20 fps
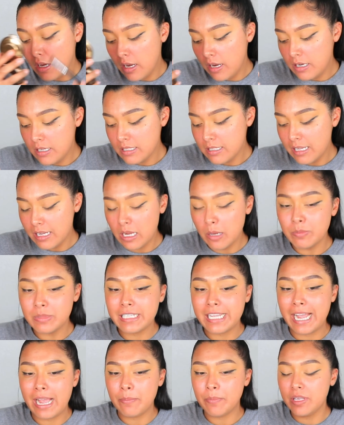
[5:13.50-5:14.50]
And it's like I'm
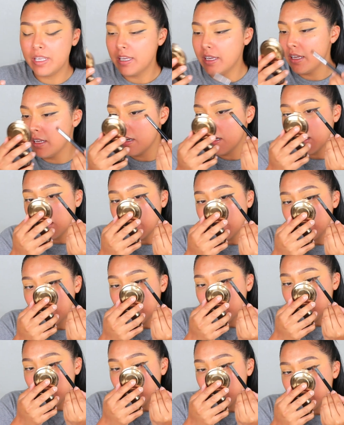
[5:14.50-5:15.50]
tapping it and
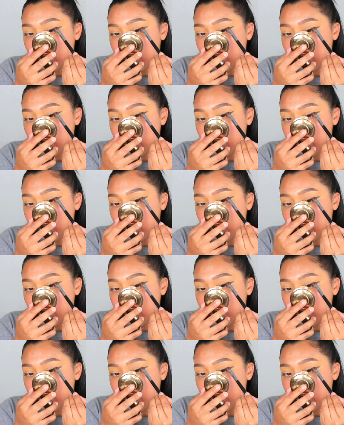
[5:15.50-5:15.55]
then I'm